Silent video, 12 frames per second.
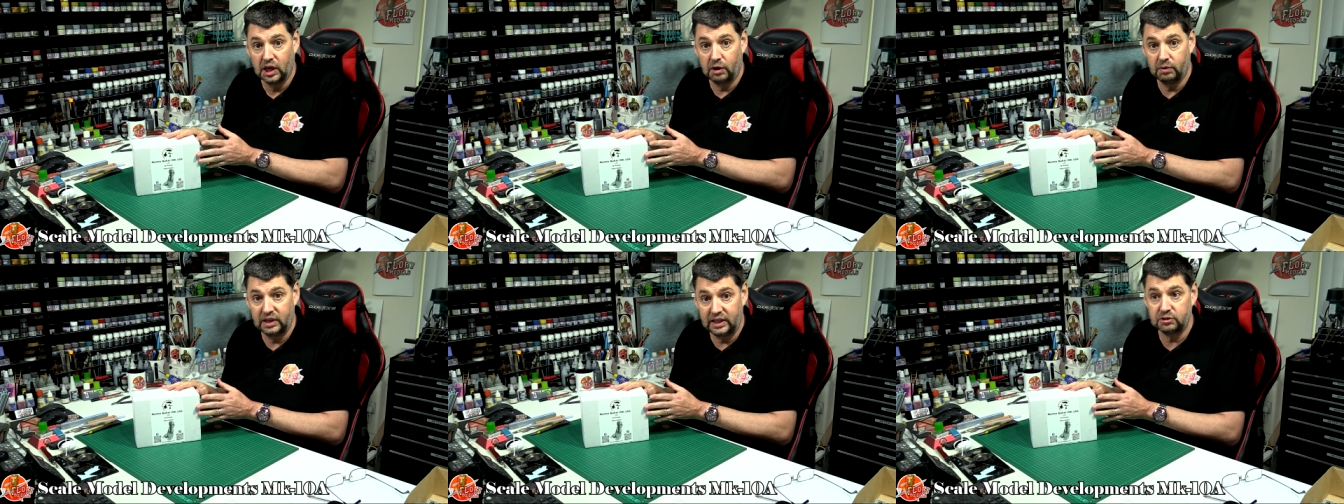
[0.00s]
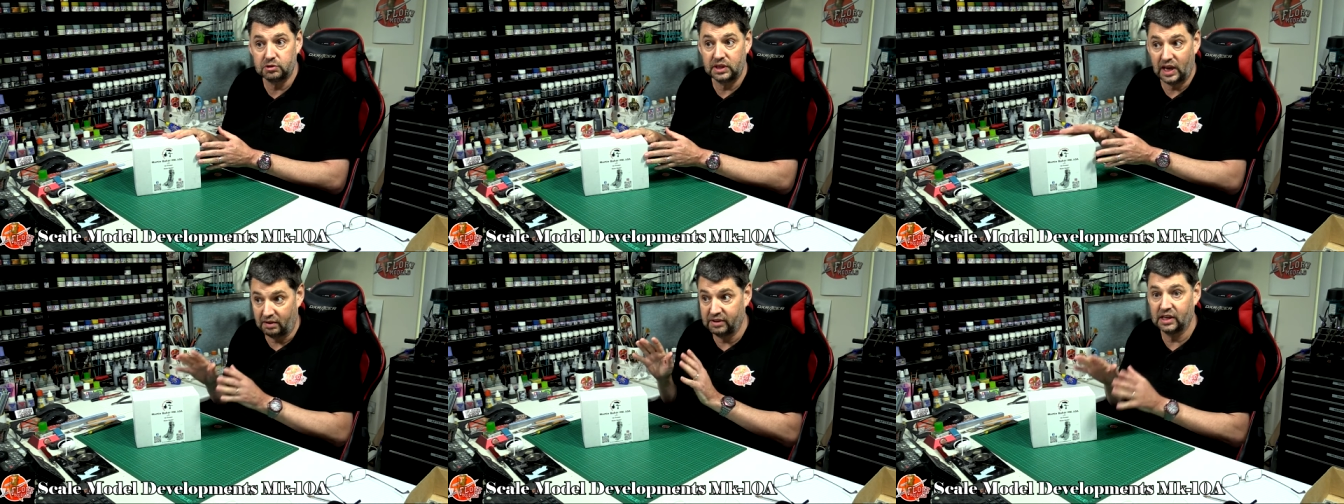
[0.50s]
who are literally
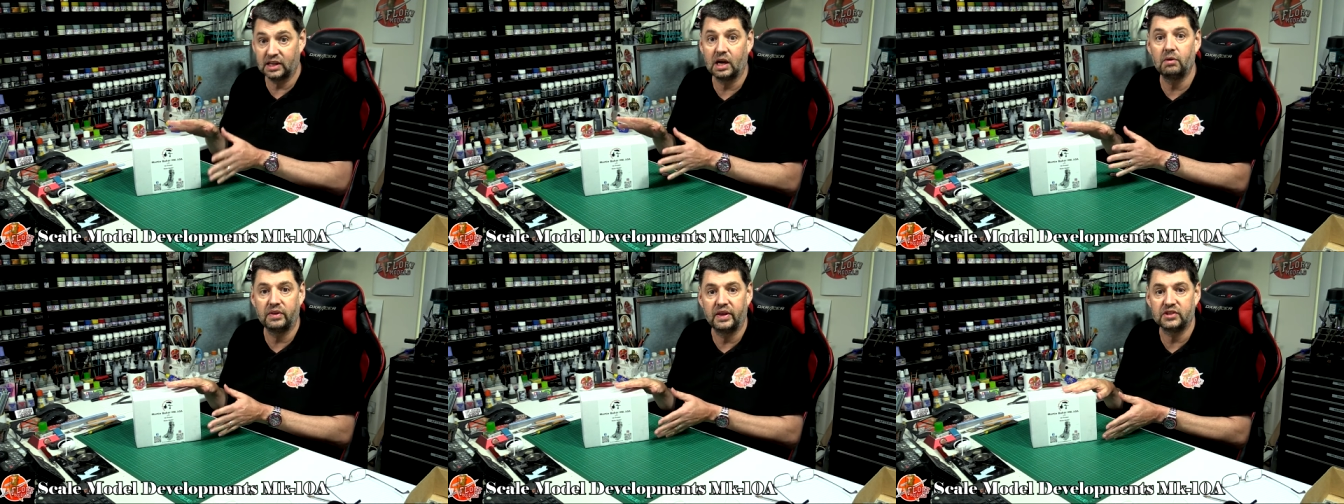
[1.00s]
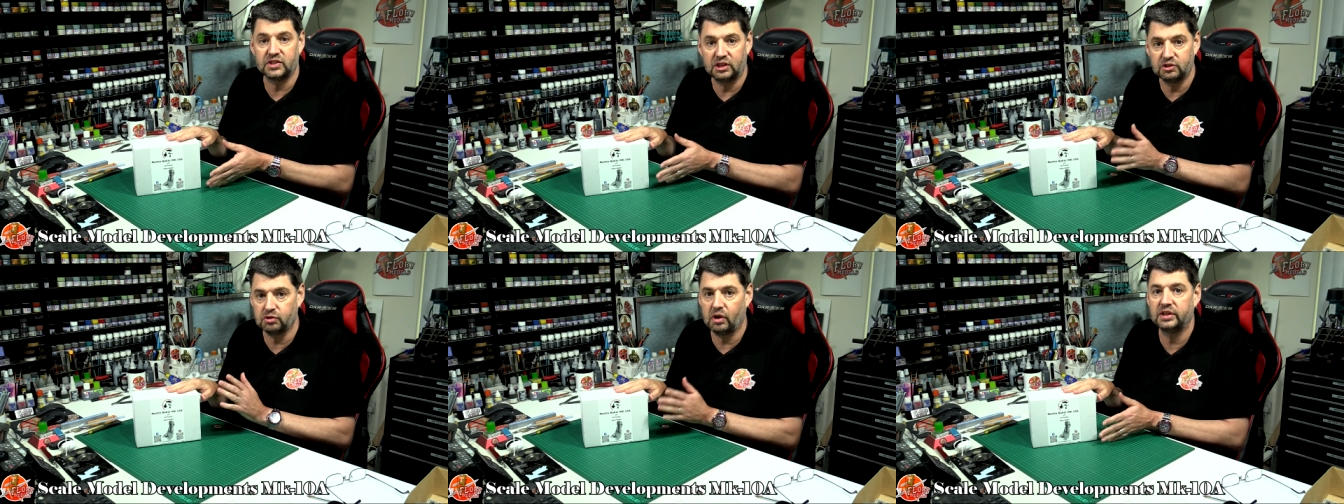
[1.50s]
having a go at this and
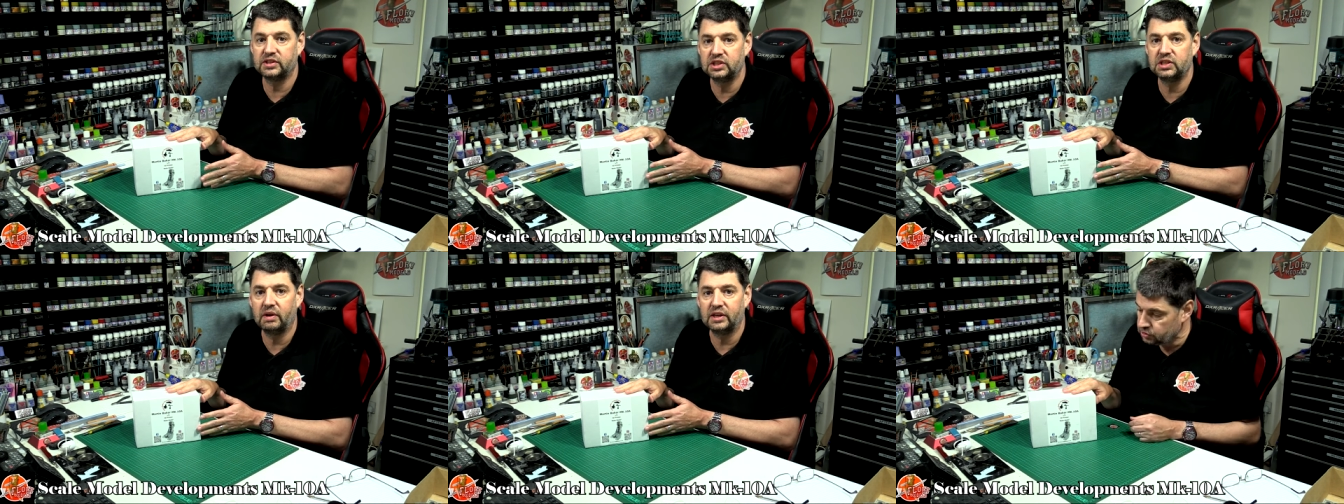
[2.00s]
trying to do it.